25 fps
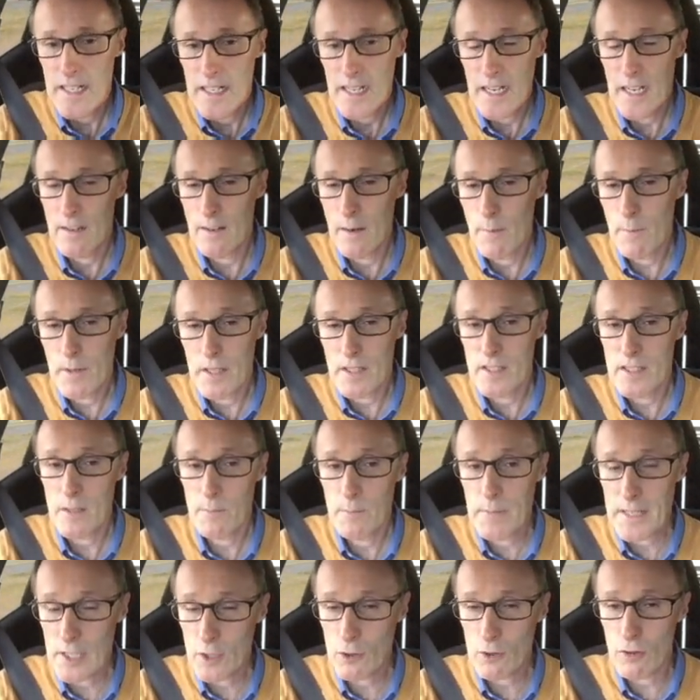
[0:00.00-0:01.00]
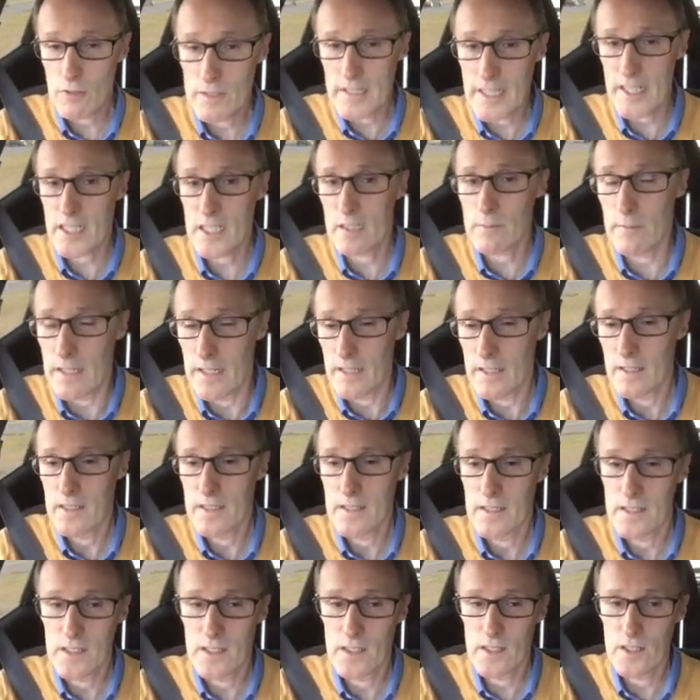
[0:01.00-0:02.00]
And remember, there's a big truck next to me.
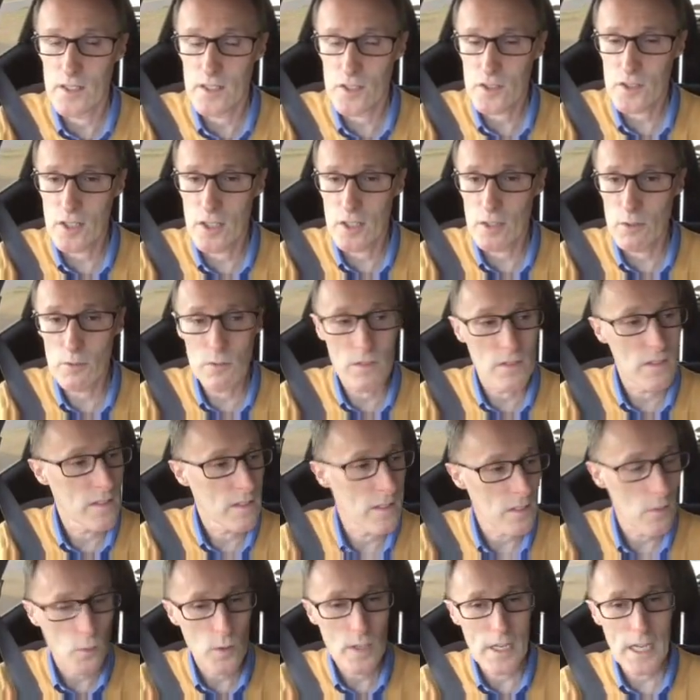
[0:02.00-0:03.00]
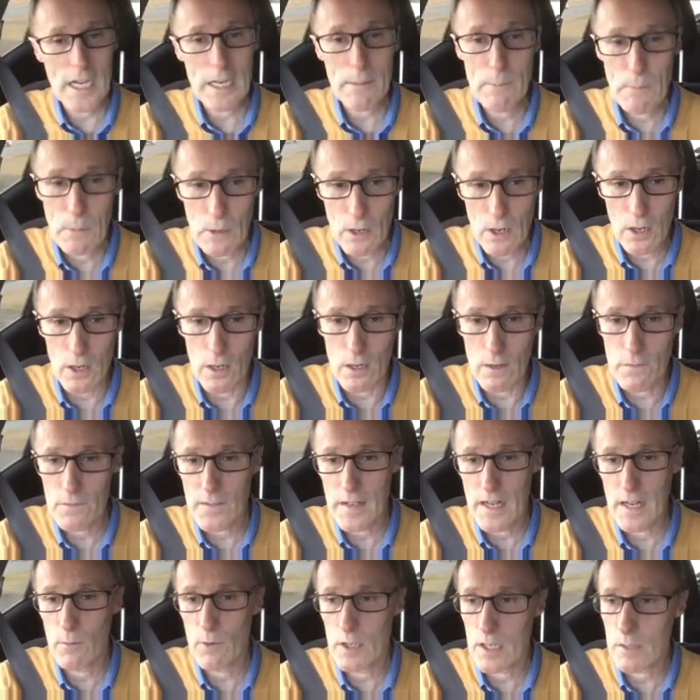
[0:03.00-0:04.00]
So when I pull off,
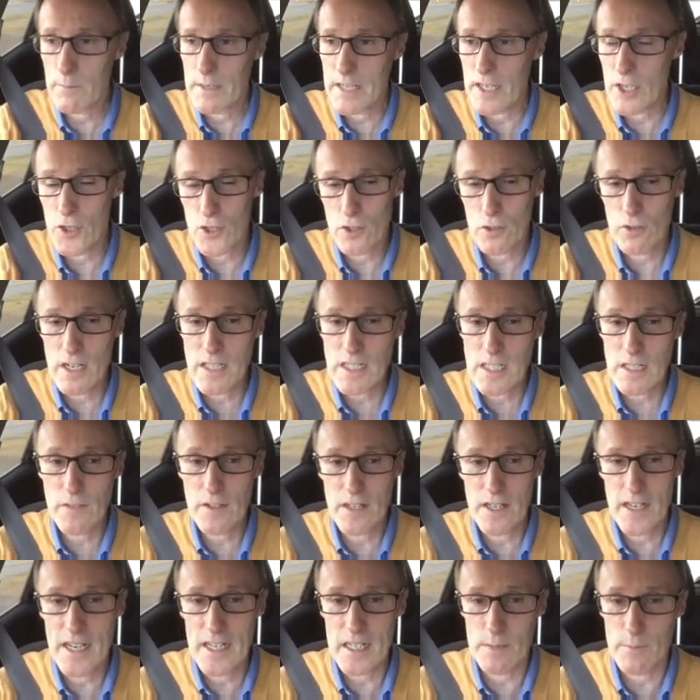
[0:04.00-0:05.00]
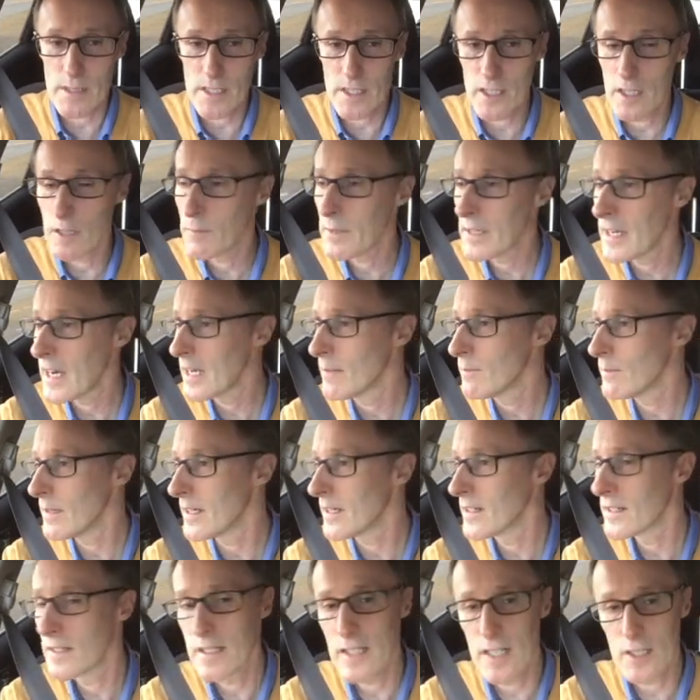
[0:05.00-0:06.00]
I want to make sure he's either ahead of me or behind me.
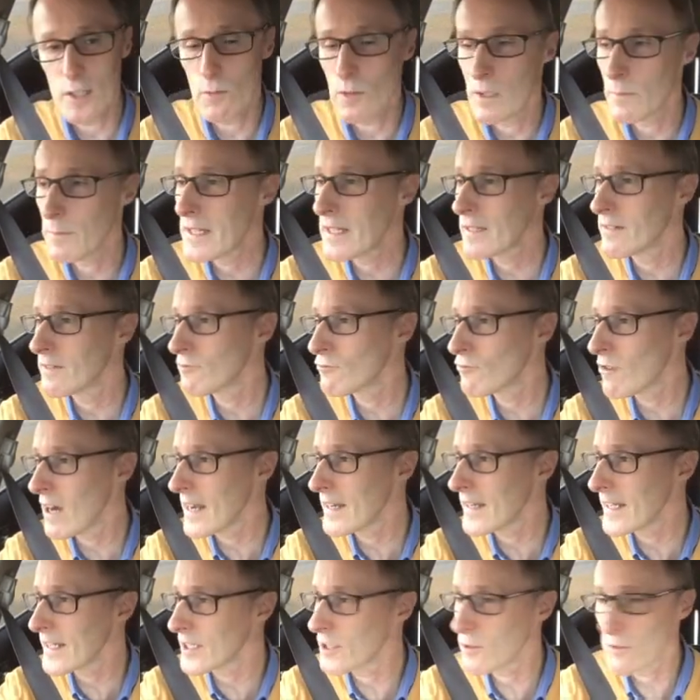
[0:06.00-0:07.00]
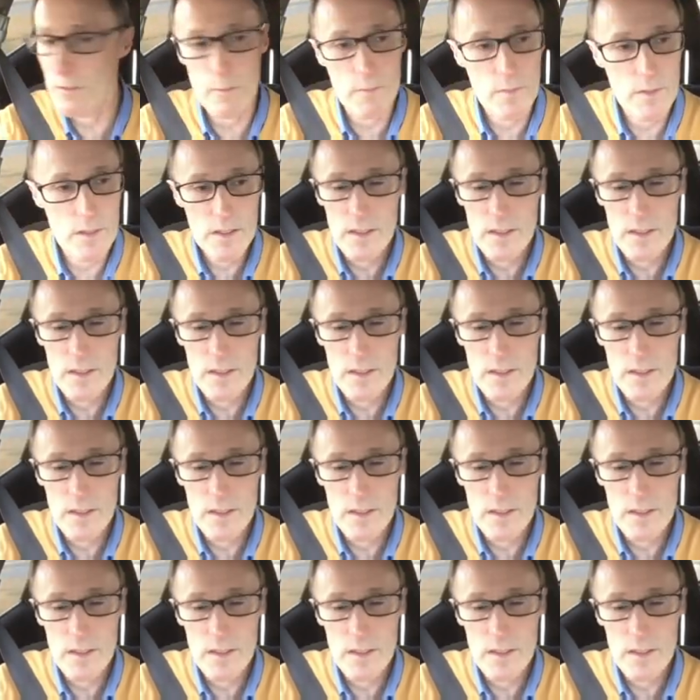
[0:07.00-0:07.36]
I don't want to be right next to him